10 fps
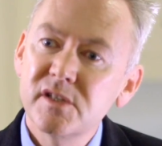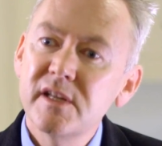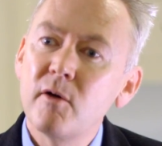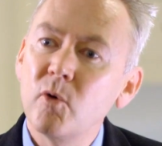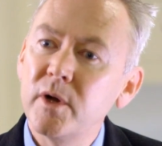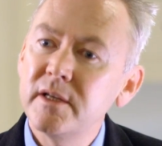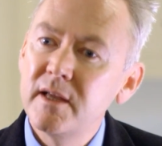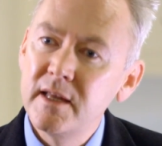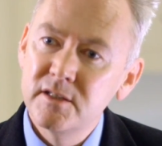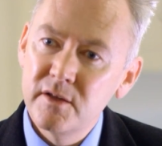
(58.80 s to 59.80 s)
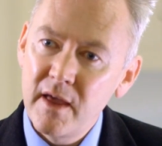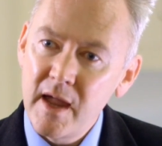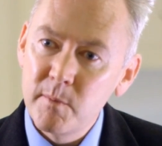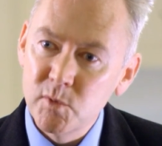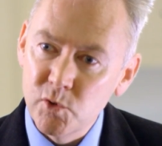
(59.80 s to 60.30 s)
steroid into the
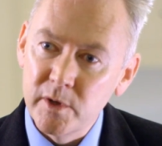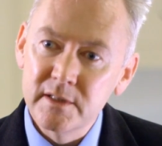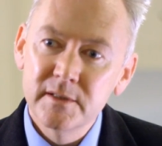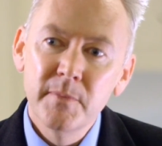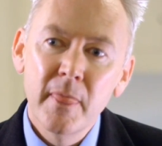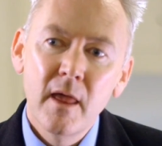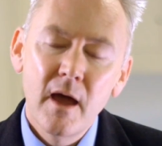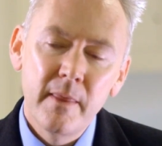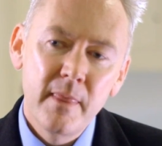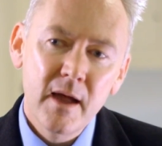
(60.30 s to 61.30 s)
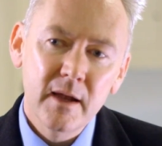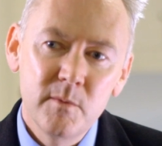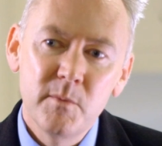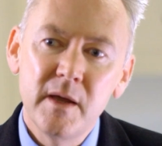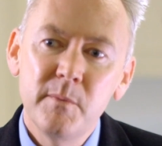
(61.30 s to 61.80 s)
hip joint, and
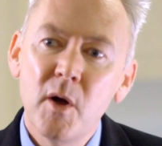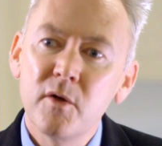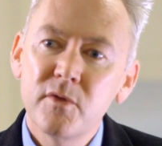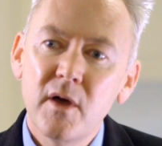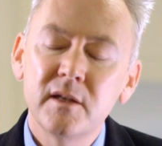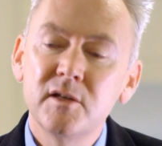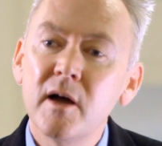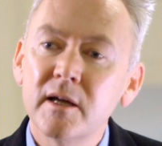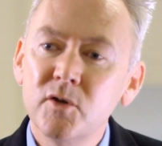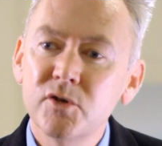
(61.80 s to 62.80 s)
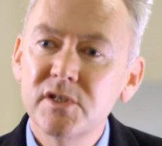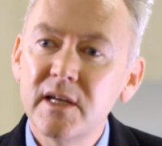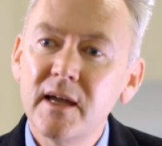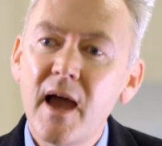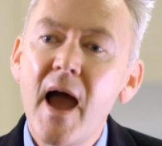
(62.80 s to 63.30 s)
can be both a
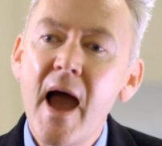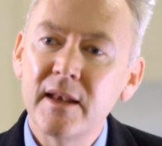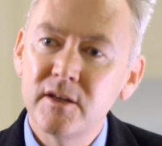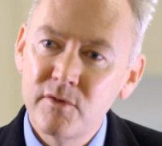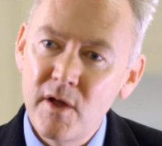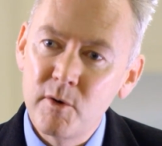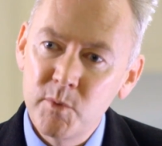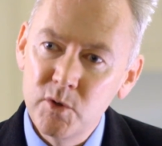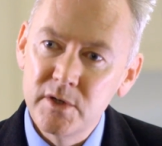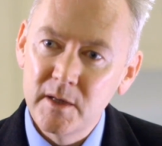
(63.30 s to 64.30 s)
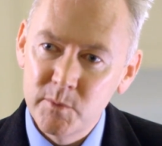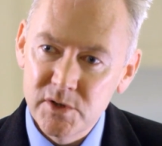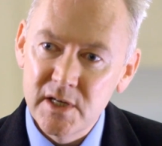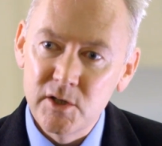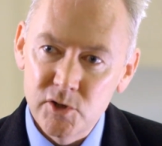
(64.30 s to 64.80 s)
diagnostic and a therapeutic
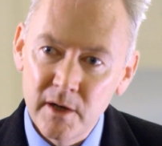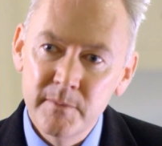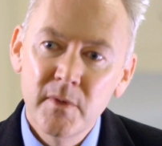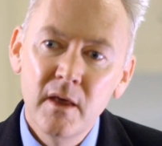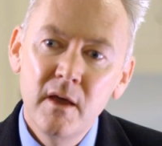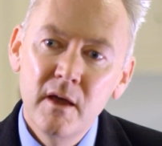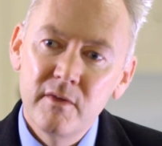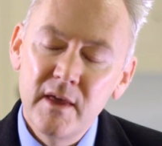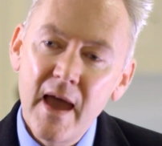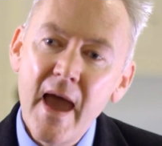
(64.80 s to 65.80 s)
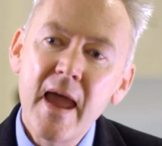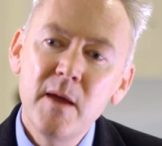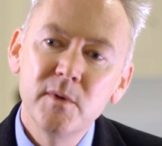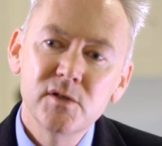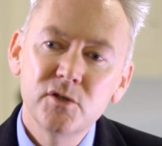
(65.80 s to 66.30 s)
procedure. The
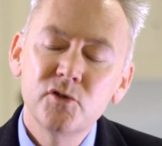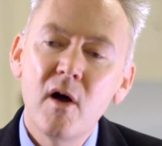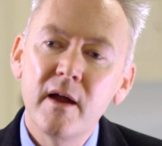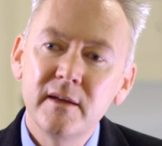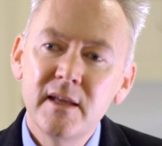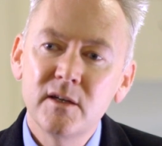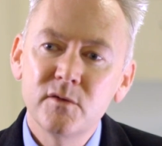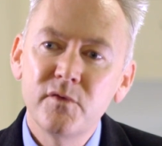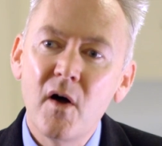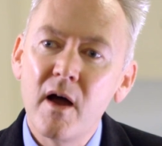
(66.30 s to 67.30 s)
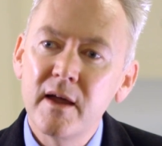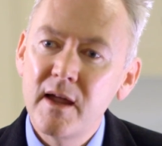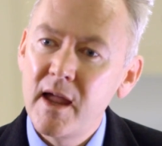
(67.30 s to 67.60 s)
aim is to try and identify